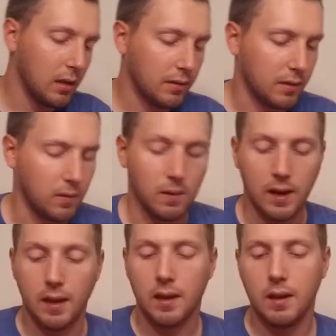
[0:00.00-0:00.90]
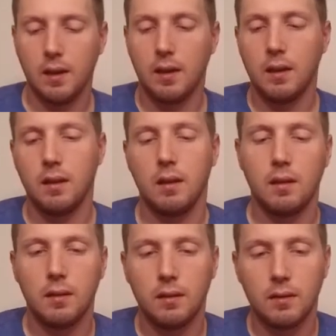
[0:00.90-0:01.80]
So
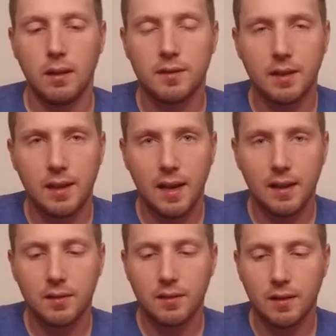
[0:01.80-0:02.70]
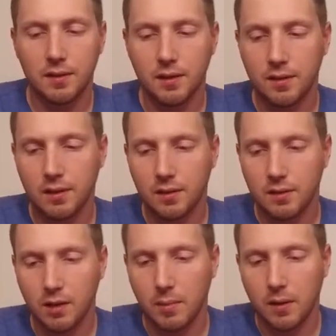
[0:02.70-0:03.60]
that's it, guys. That's easy.
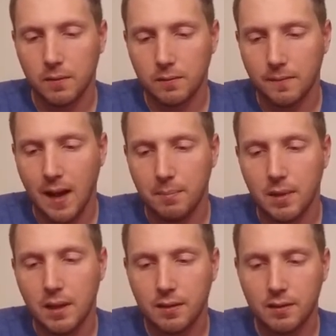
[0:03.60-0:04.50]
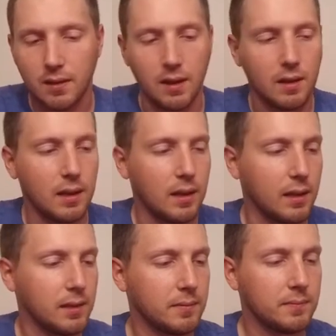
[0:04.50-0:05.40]
Took about 5 minutes, and